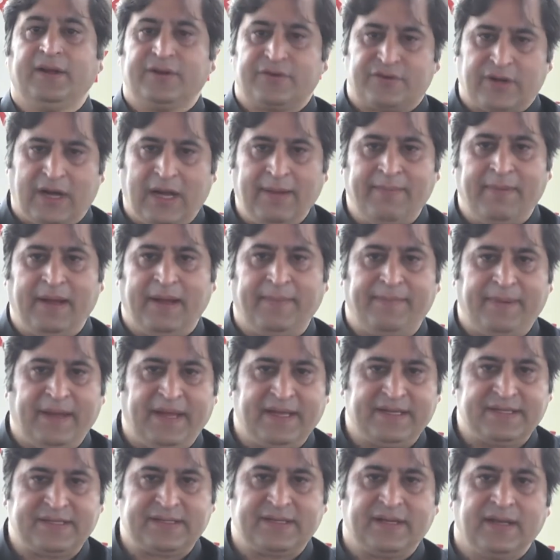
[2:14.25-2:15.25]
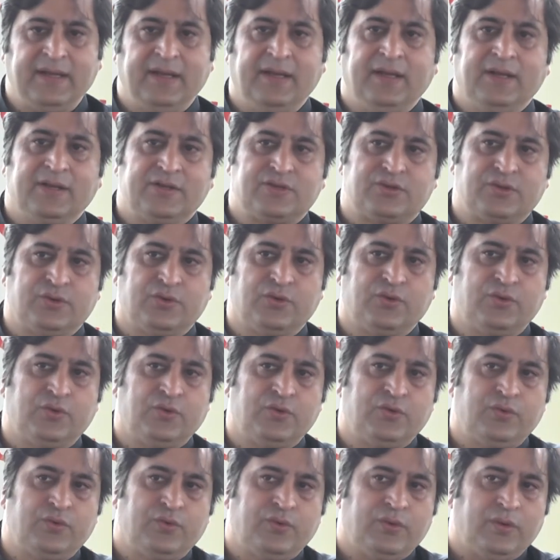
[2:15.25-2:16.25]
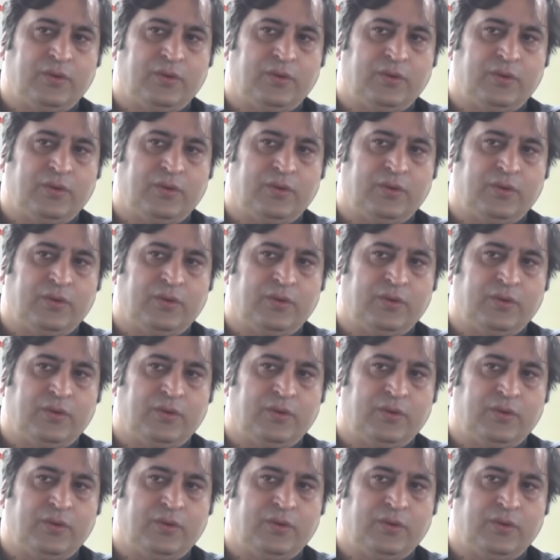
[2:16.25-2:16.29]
try my best to